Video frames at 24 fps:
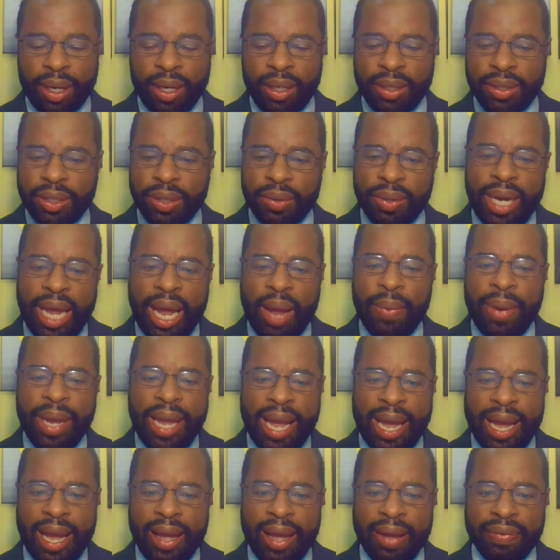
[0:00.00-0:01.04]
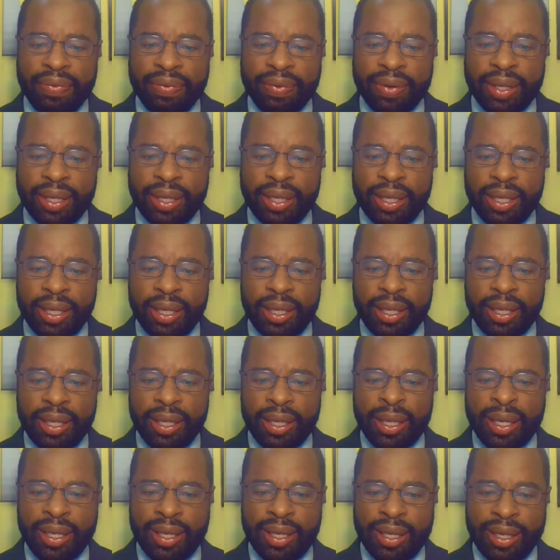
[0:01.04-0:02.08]
So now we have
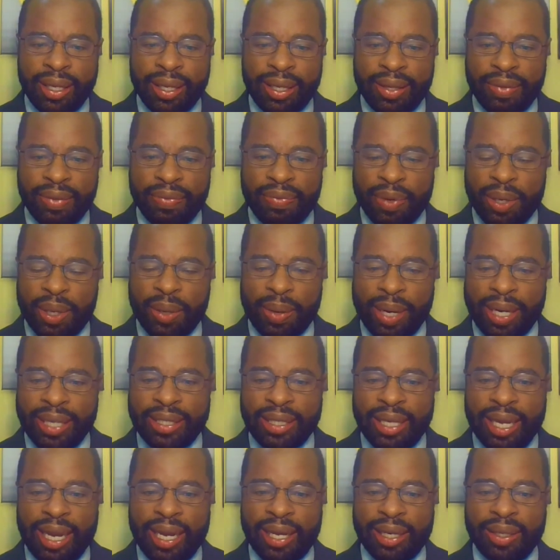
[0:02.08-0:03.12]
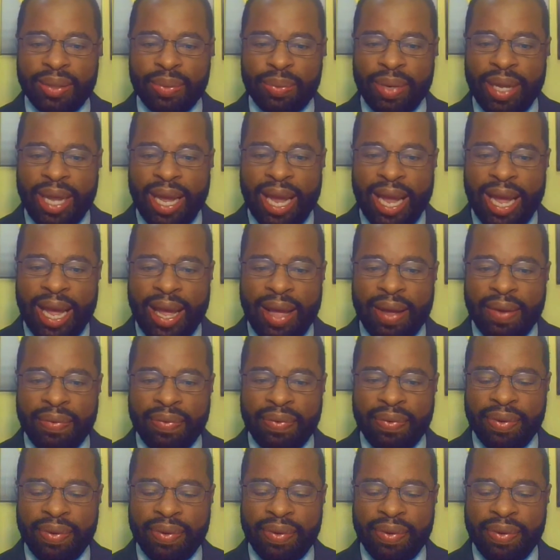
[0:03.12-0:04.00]
the Voting Rights Act, we have